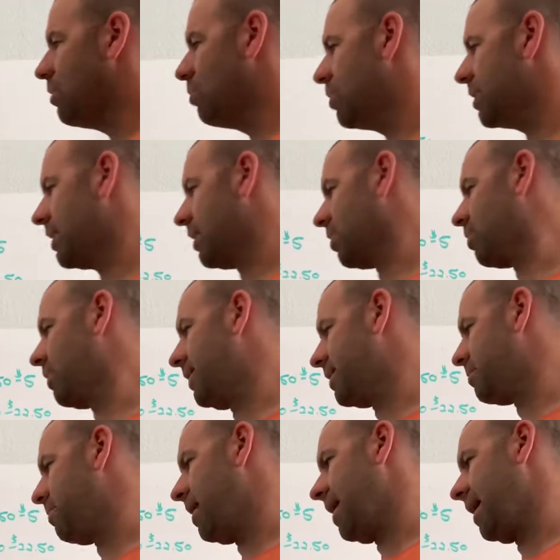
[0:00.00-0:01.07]
would increase
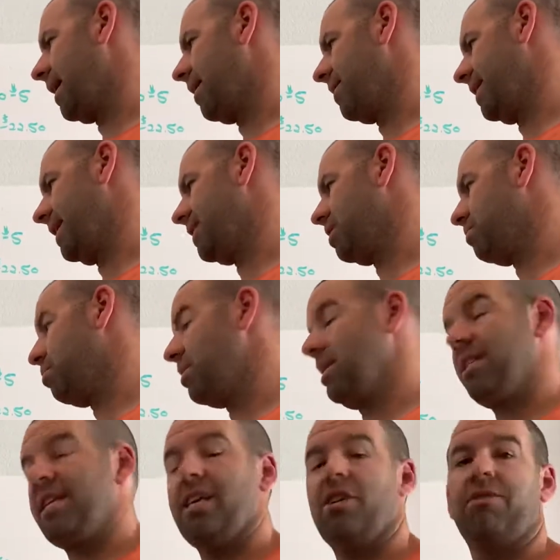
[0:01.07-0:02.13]
by, and then I just put
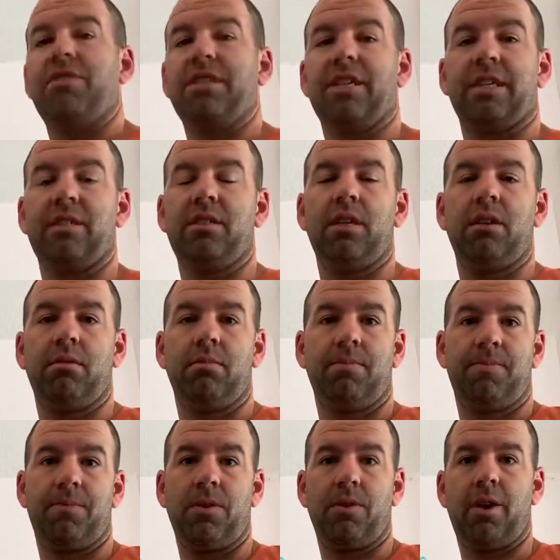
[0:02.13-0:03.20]
10 over 60,
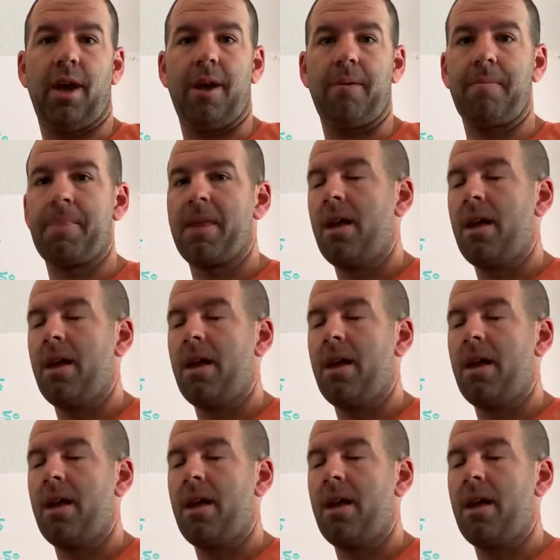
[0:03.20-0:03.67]
okay?